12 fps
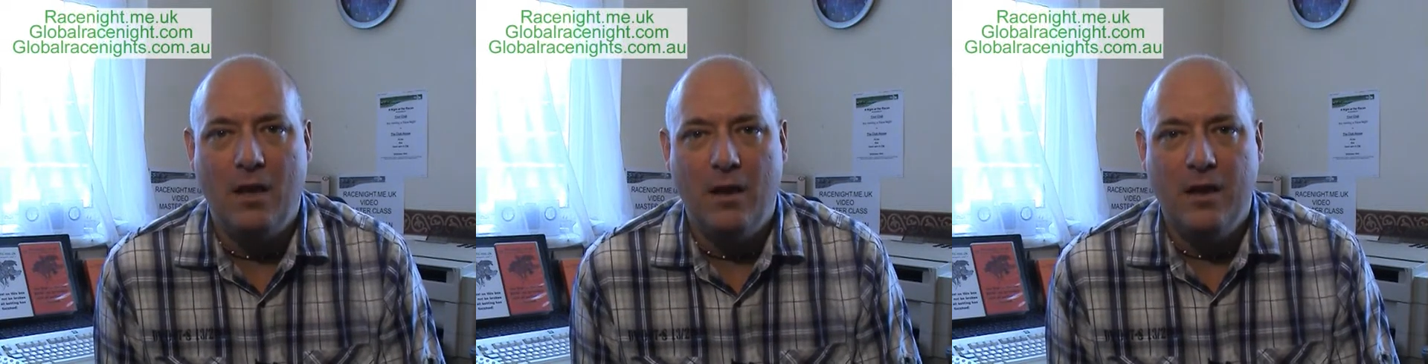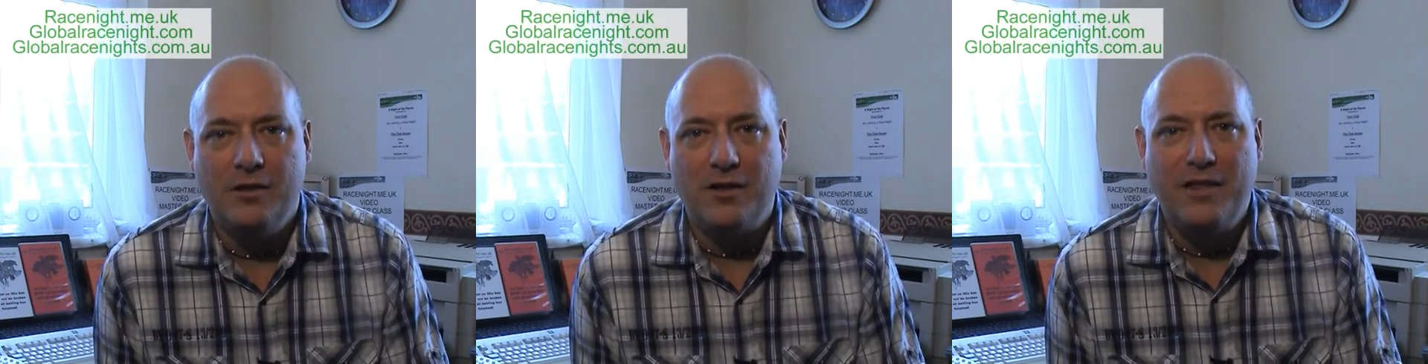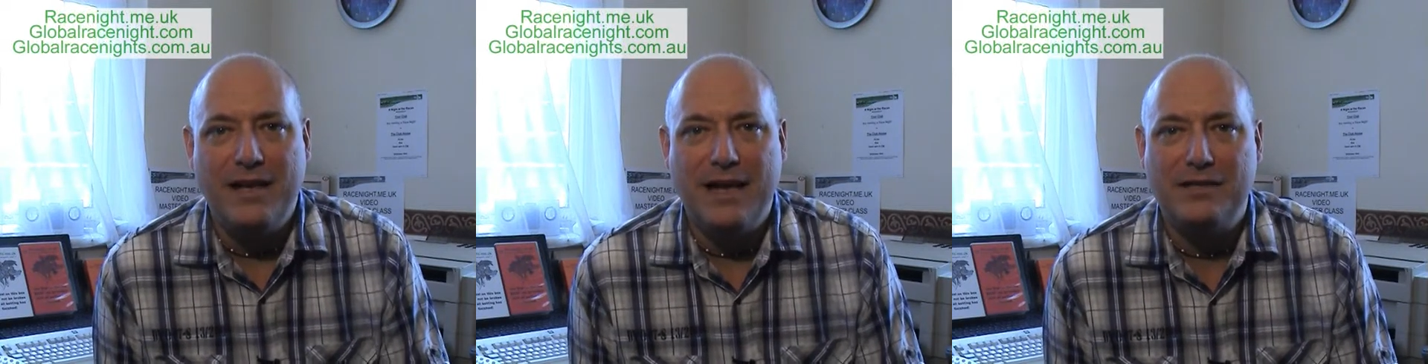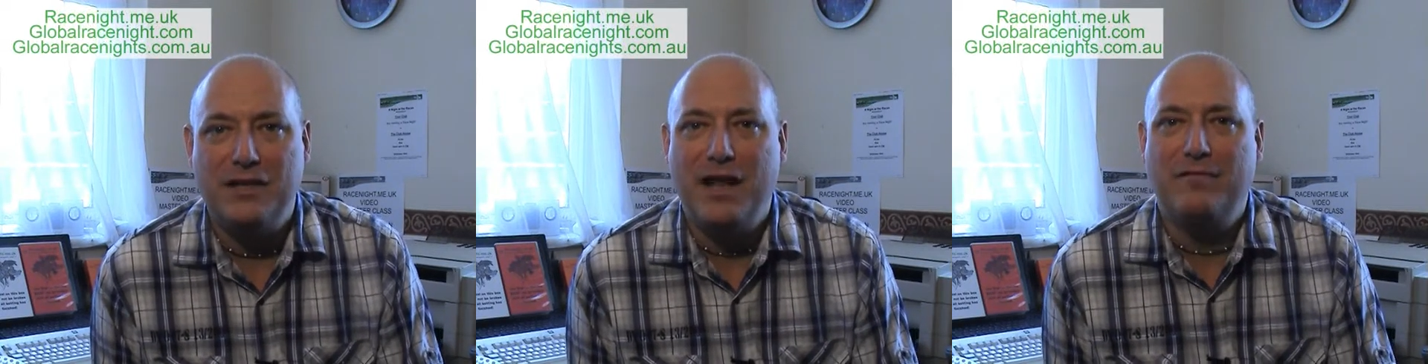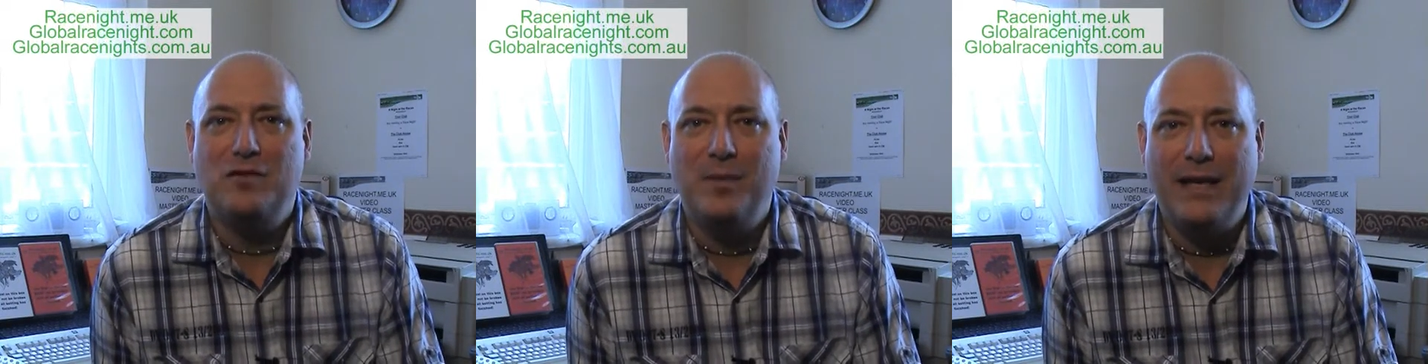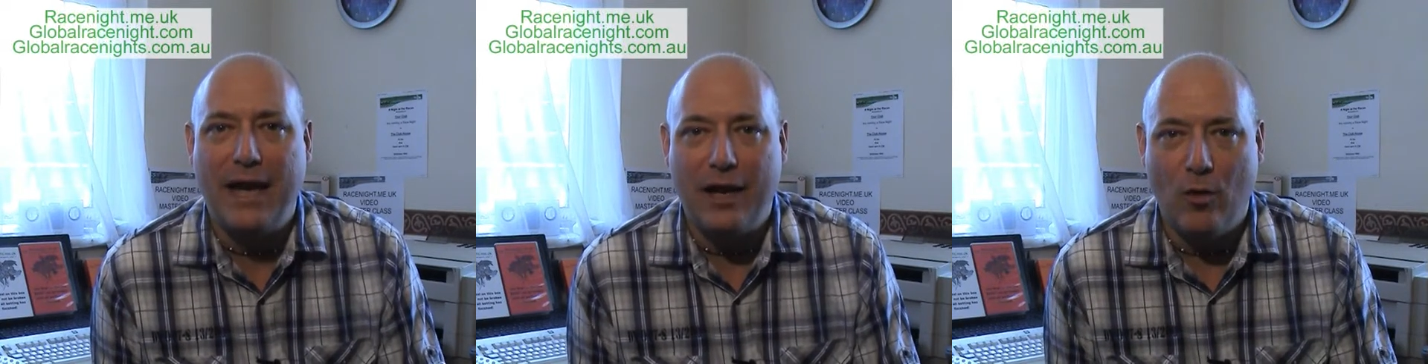So I think that's enough to be
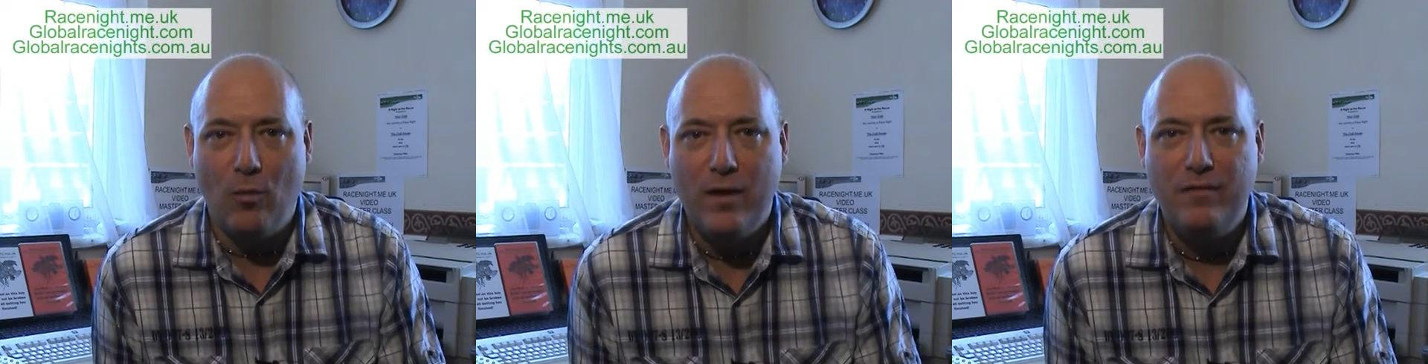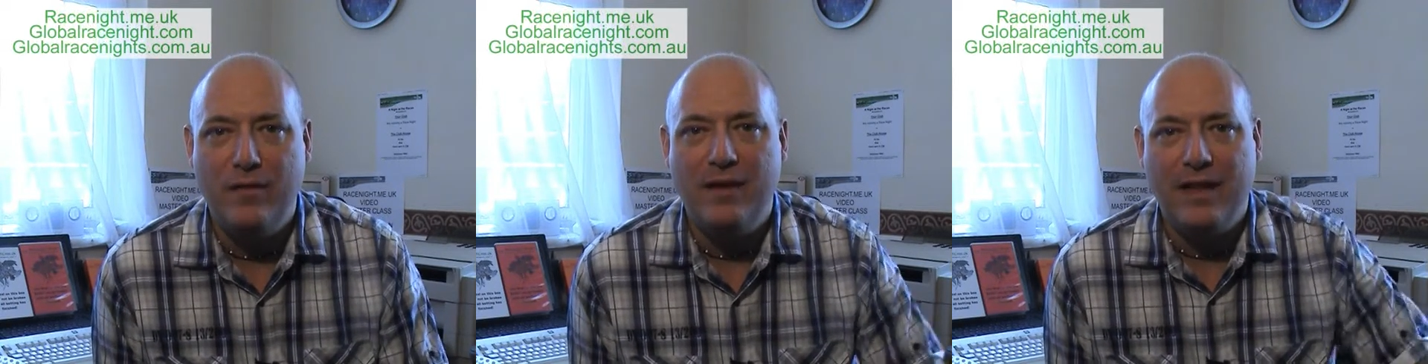getting on with.